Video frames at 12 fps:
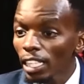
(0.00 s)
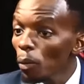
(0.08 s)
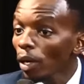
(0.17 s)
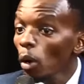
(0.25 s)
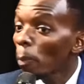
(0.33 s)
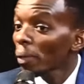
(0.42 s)
They
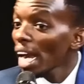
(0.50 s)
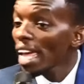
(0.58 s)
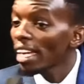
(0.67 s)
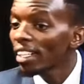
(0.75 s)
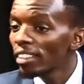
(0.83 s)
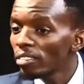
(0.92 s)
were not
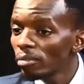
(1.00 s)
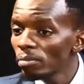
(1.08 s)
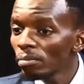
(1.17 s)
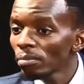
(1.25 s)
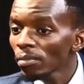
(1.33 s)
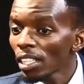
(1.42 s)
praying.
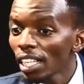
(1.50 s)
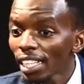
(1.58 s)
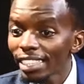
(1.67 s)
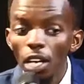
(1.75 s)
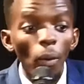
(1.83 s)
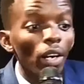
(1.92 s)

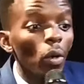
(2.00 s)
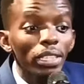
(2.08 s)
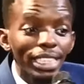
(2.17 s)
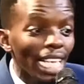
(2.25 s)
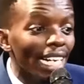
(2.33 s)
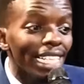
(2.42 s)
They were not
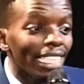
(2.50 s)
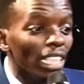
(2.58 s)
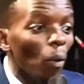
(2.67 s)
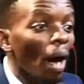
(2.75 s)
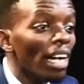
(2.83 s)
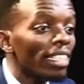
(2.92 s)
studying
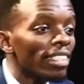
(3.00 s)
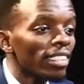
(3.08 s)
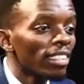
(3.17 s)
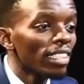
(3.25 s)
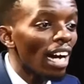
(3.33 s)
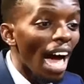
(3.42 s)
the word.
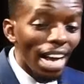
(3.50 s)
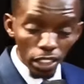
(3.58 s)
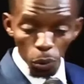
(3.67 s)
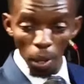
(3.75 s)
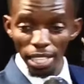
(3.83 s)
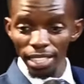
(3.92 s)

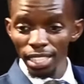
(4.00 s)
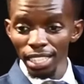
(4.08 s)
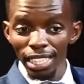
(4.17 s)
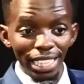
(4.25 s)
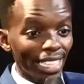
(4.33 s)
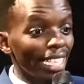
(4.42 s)
Actually,
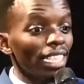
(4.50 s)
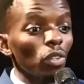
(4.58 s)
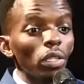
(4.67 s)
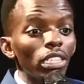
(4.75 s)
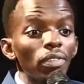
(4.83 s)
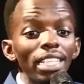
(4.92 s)
they did
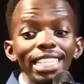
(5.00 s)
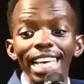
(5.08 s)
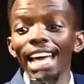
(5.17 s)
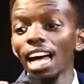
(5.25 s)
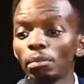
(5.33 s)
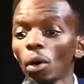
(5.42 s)
not even
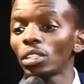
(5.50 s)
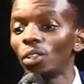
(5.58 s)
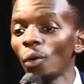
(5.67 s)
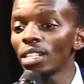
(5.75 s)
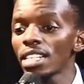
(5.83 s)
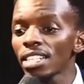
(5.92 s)
care about
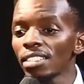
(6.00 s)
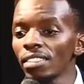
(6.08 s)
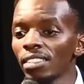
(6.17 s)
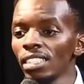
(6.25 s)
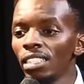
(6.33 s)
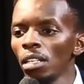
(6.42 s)
God.
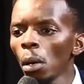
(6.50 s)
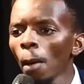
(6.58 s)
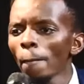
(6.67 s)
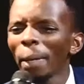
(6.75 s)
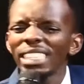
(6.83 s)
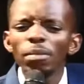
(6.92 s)

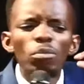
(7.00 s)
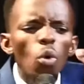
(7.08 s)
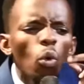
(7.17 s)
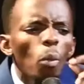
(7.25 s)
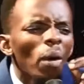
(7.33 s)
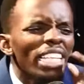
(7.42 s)
But
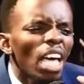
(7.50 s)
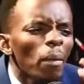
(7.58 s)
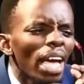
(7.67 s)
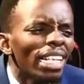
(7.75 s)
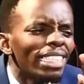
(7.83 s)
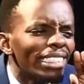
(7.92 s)
Mungu
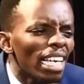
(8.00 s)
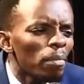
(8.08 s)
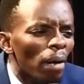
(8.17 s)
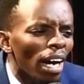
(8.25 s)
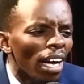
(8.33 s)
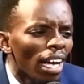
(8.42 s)
mwenyewe
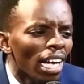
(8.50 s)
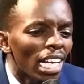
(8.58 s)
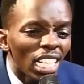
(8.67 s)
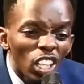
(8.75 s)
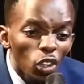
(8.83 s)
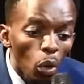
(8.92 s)
alisema,
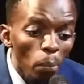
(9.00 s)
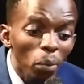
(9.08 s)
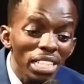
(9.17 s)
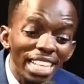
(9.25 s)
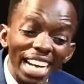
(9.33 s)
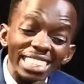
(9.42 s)

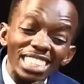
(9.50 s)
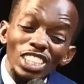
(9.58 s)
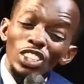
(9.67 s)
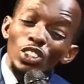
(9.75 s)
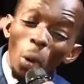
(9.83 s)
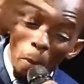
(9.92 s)
nobody can
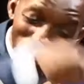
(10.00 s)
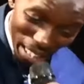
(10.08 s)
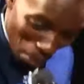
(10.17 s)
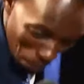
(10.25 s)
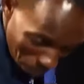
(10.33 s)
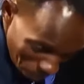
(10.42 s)
stop
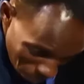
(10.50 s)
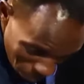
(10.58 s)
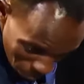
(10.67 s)
them.